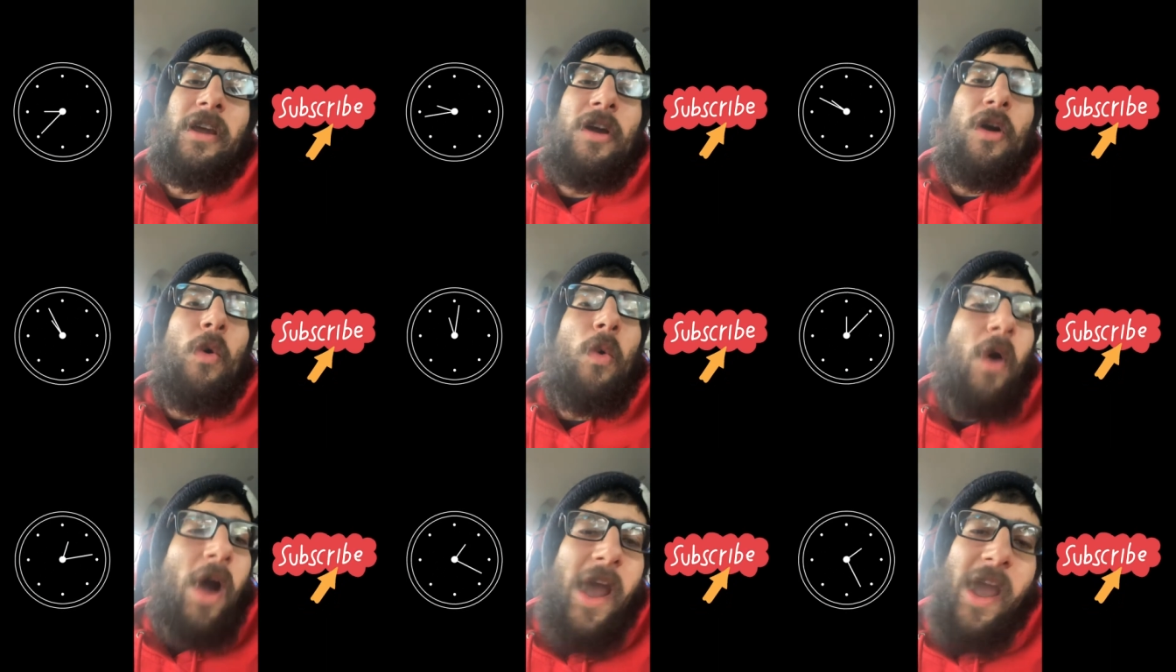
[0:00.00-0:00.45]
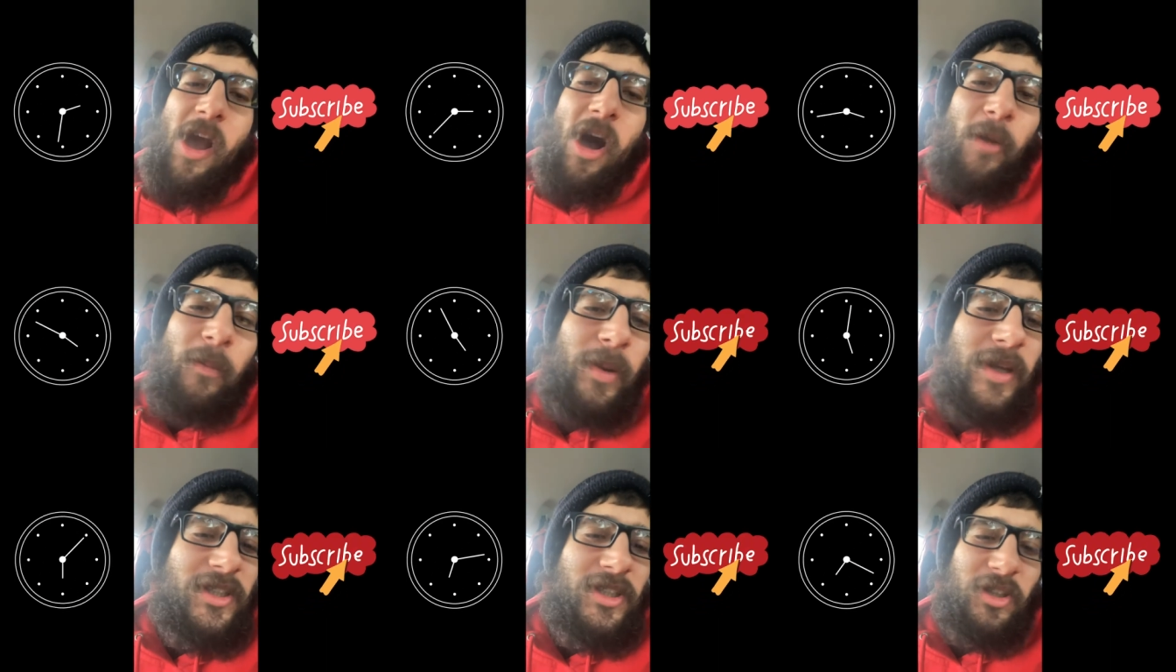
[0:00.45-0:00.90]
way
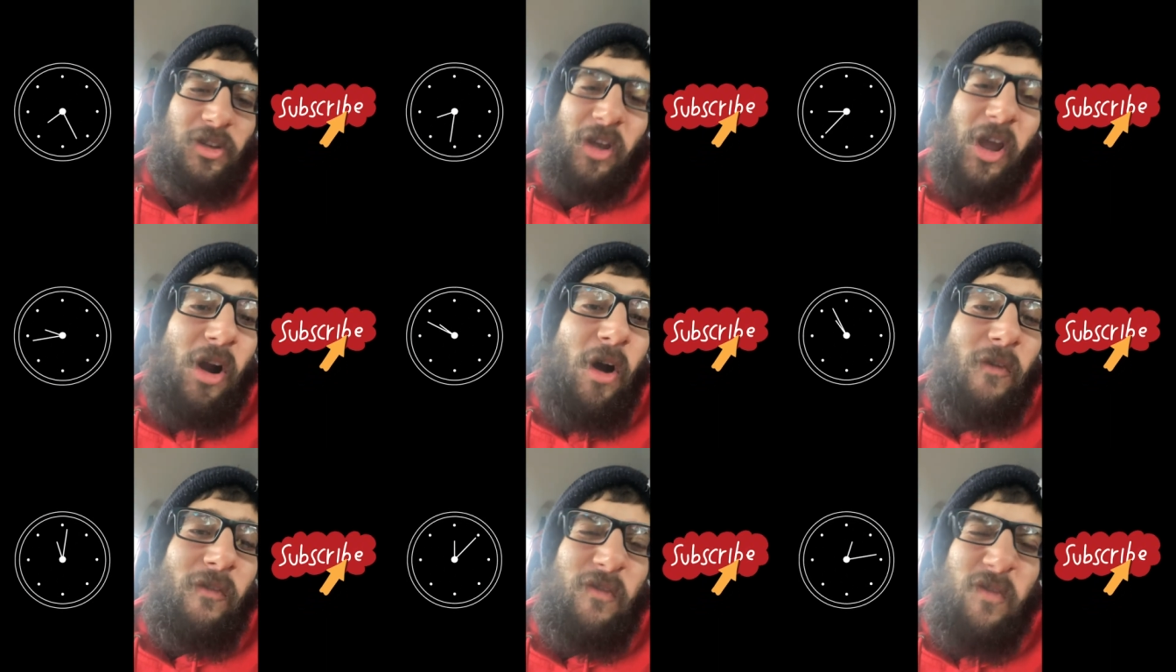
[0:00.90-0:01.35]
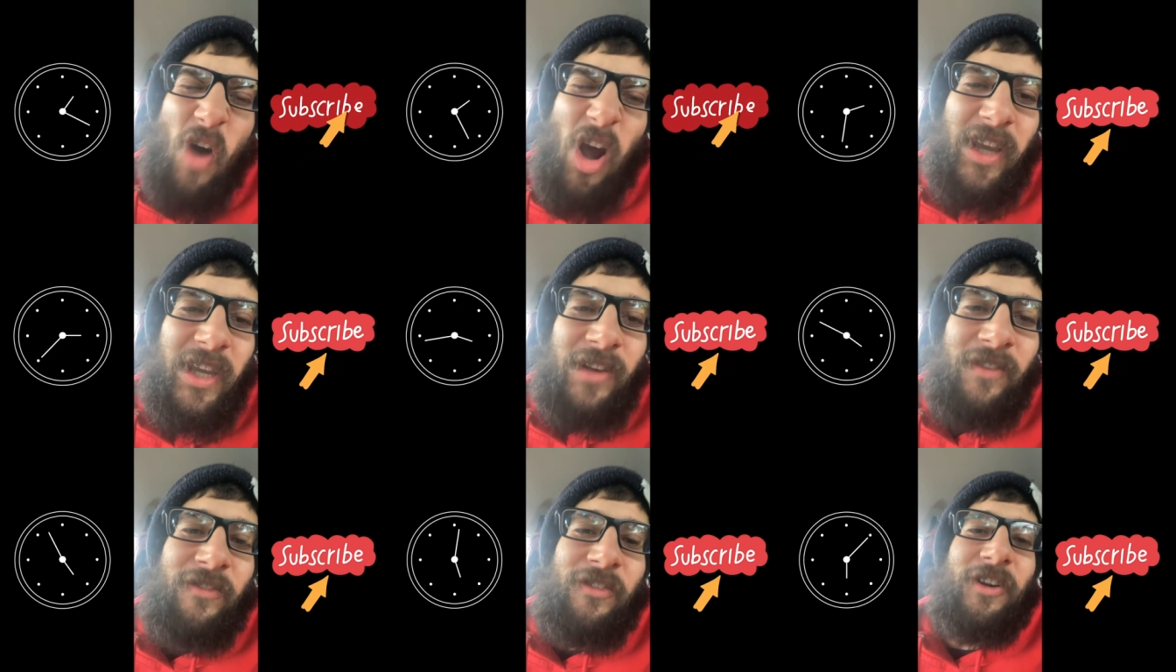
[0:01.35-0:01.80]
up it so they don't
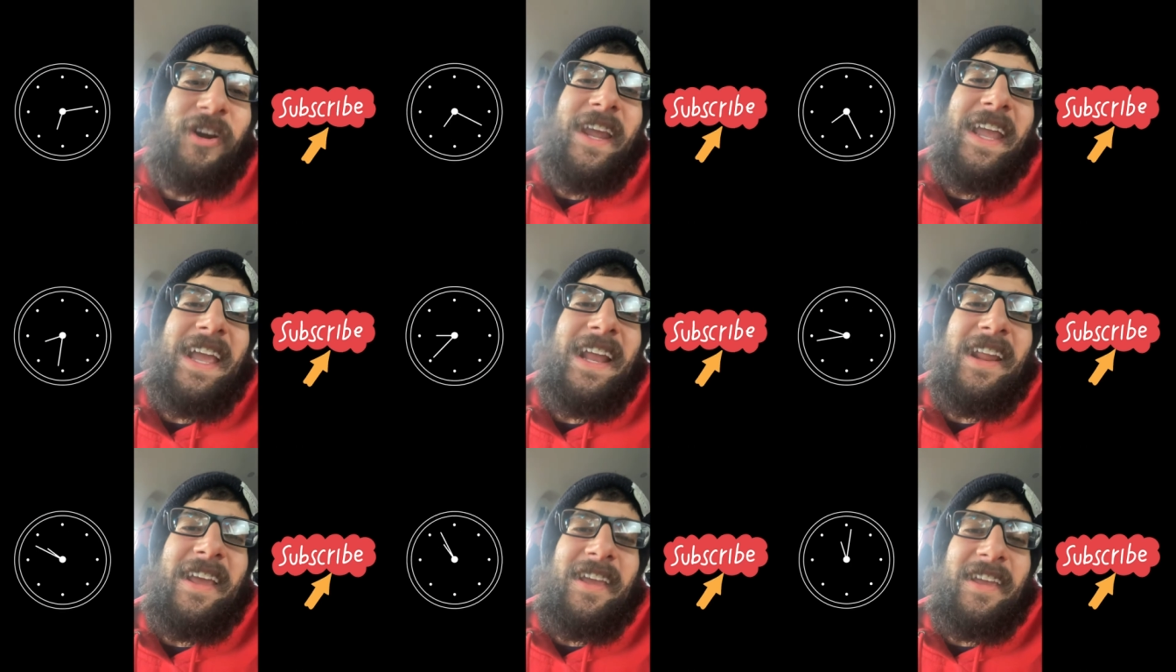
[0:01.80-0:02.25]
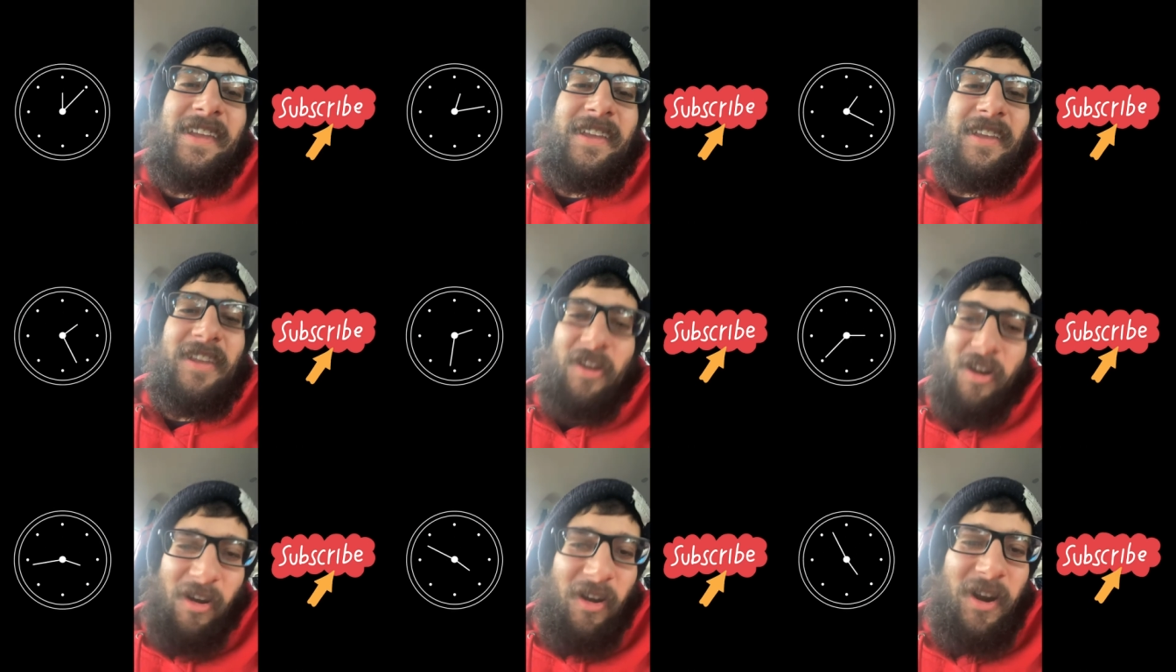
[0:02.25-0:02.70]
fucking forget it.
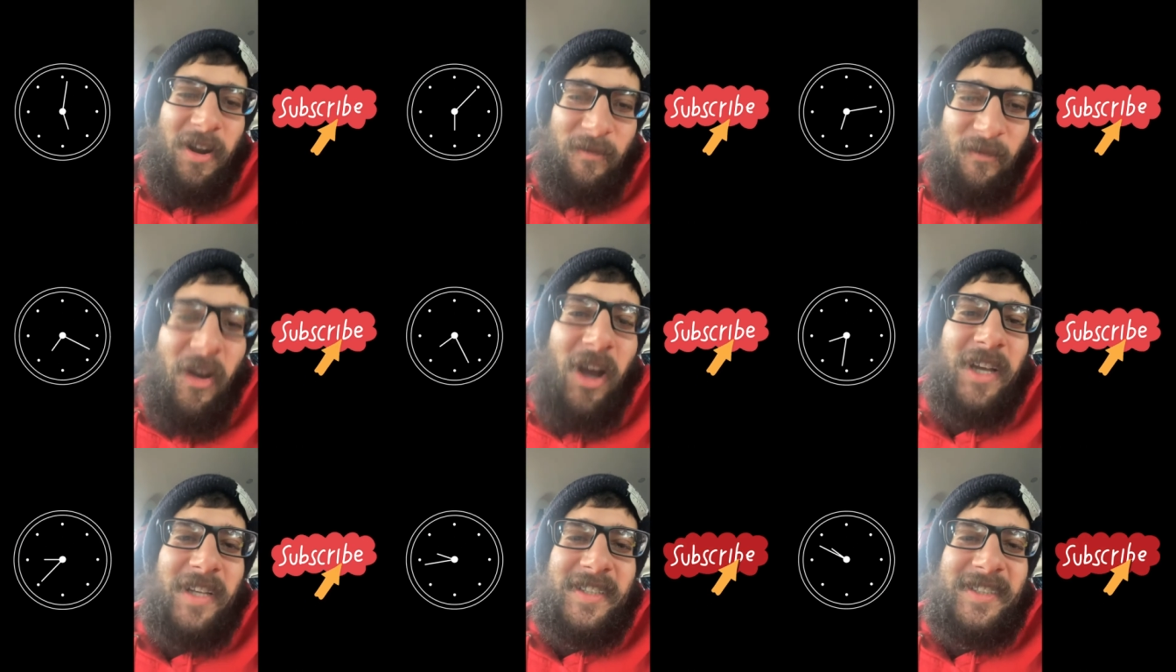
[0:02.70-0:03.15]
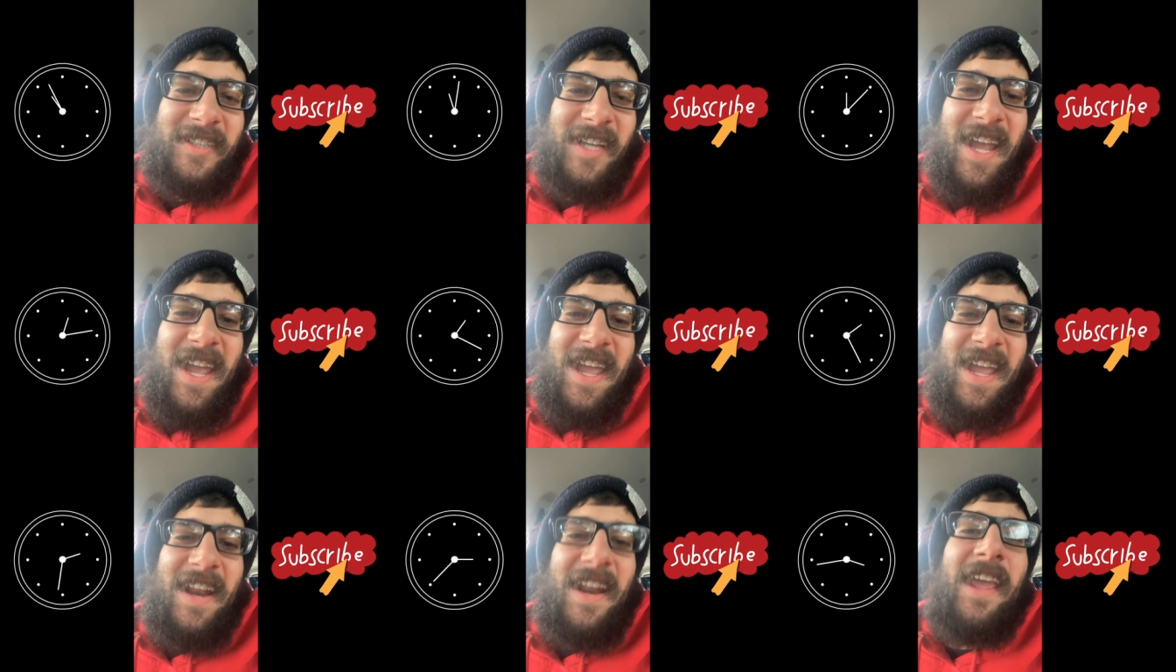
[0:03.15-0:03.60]
You know what I'm fucking
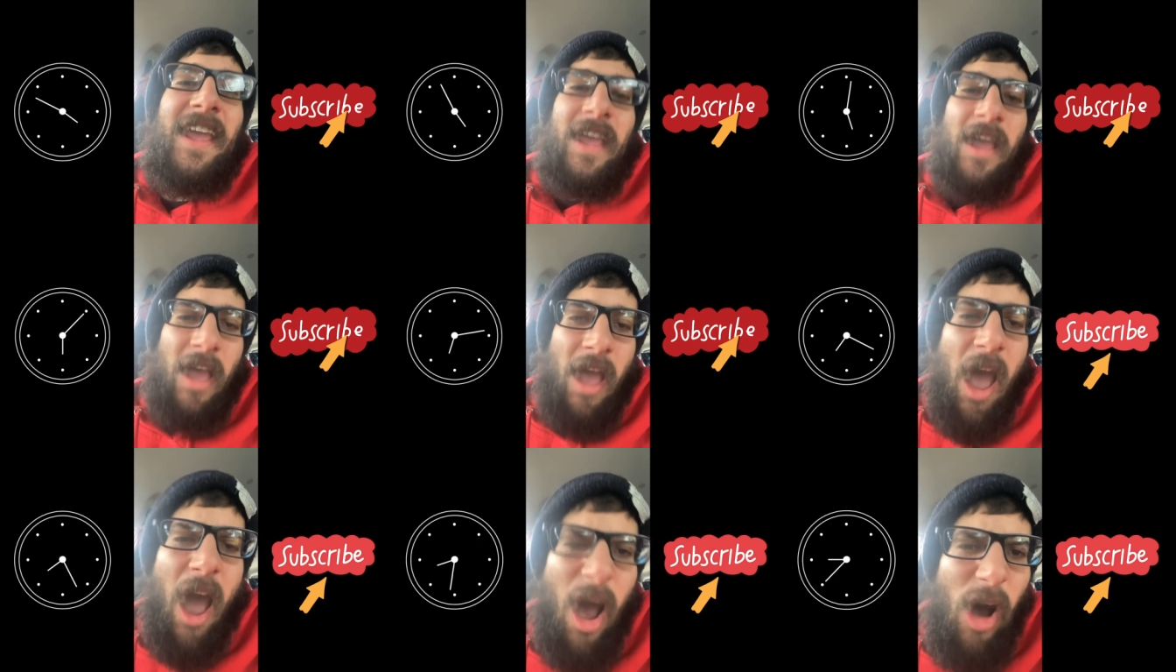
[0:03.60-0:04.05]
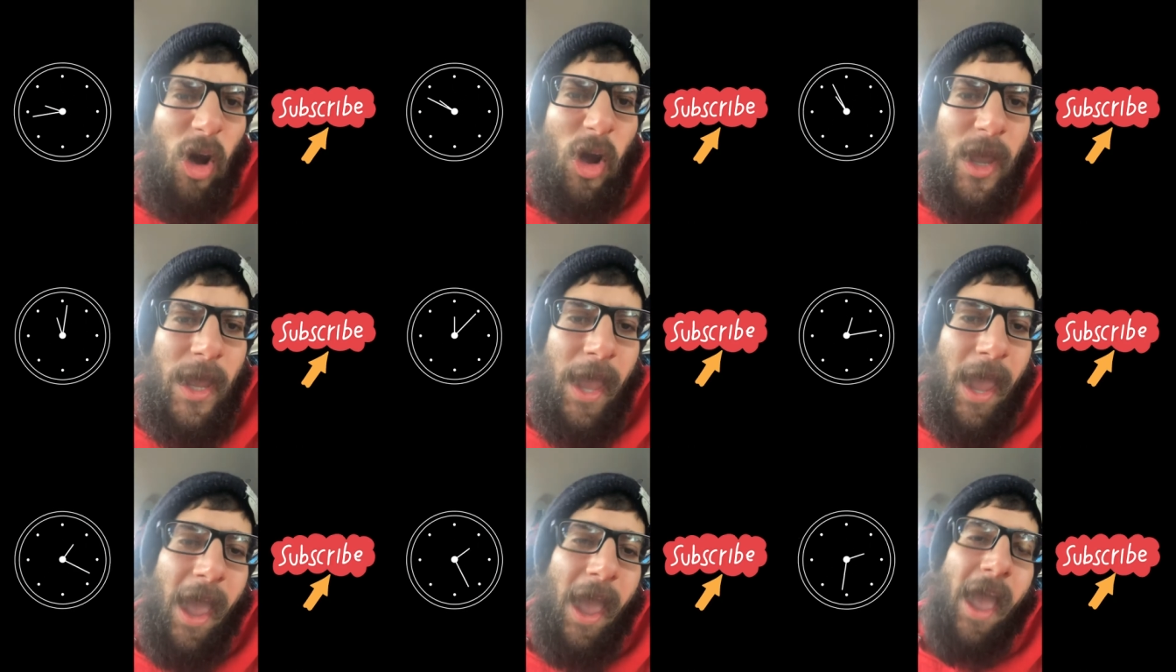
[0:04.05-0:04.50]
saying? Hell
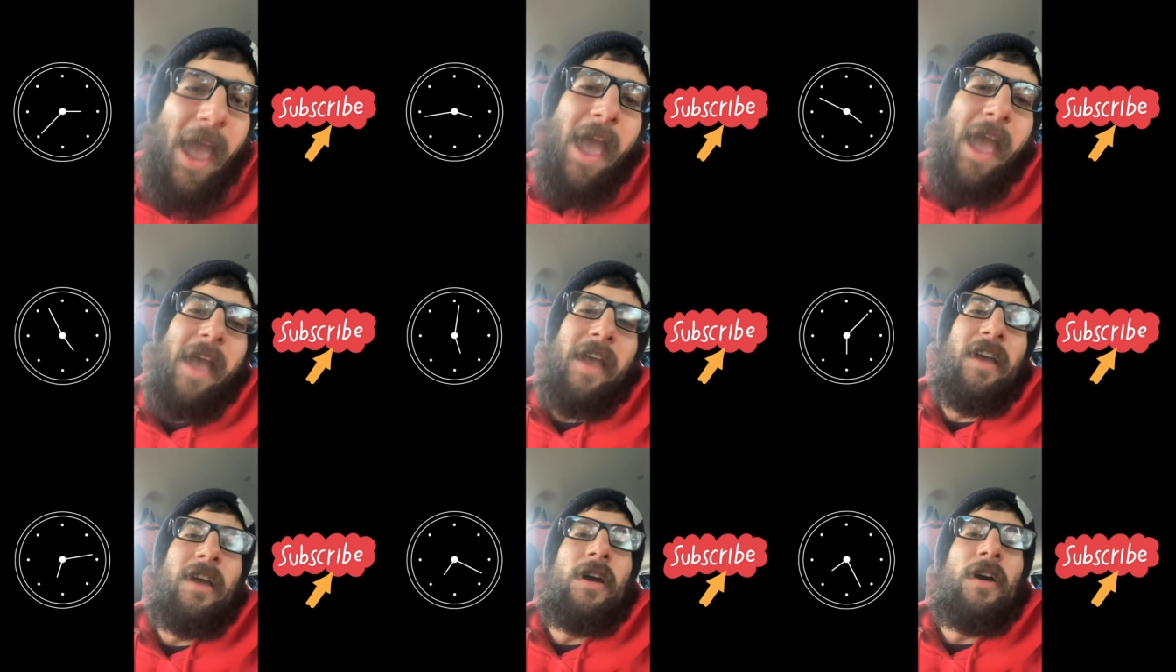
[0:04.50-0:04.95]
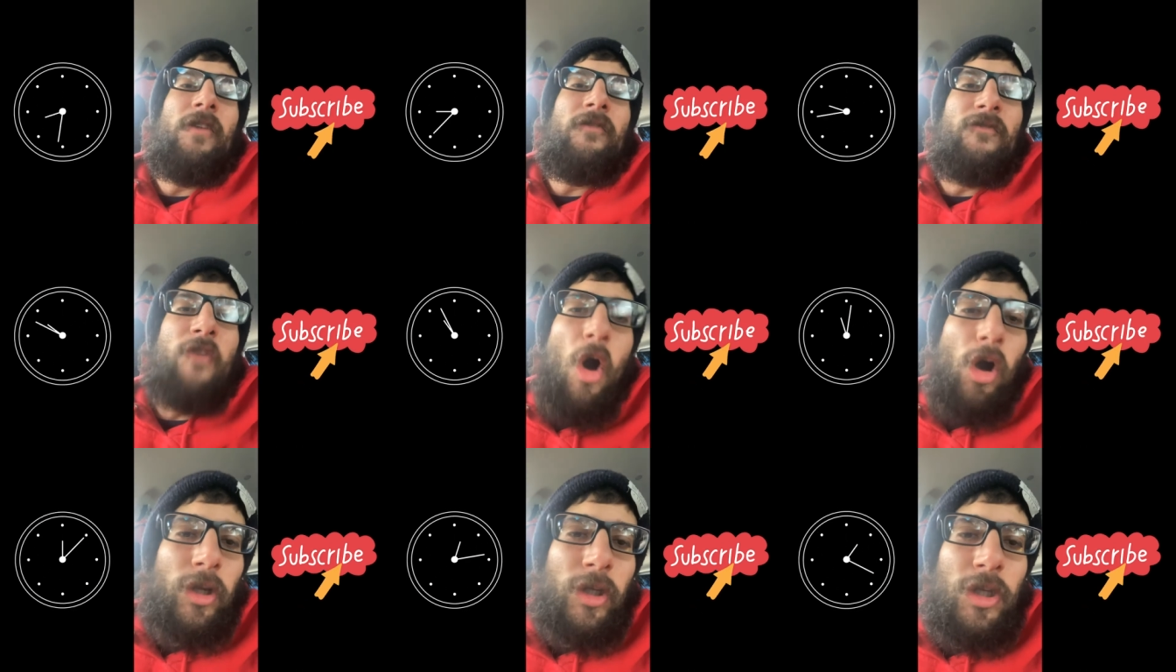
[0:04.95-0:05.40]
yeah,
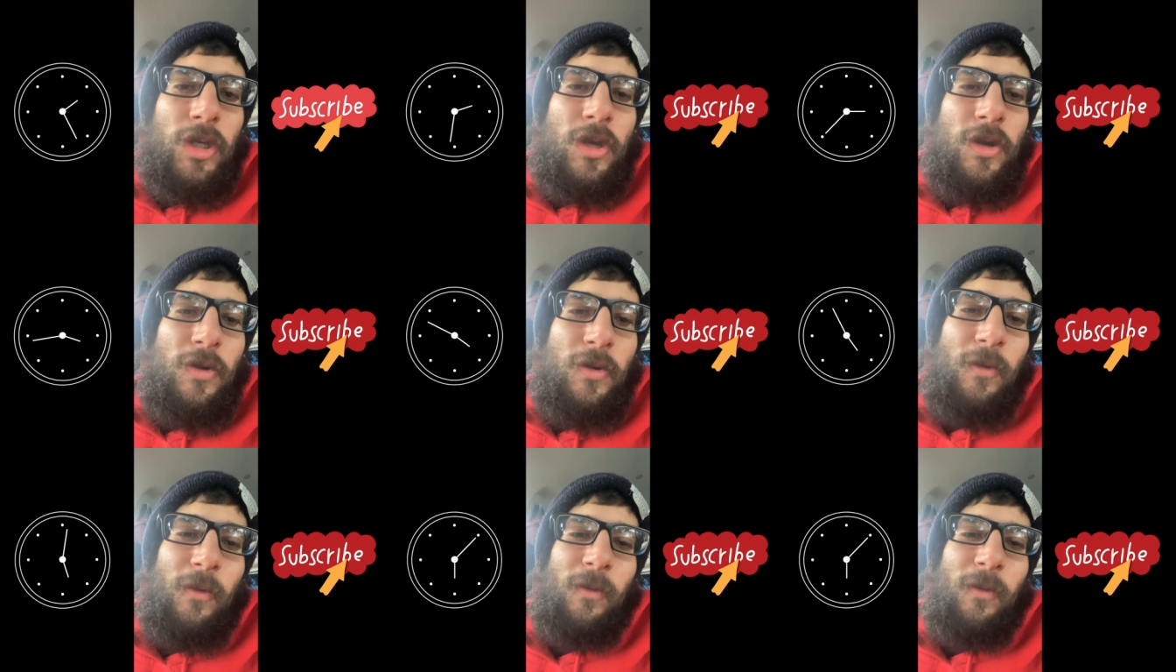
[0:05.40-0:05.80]
fuck you.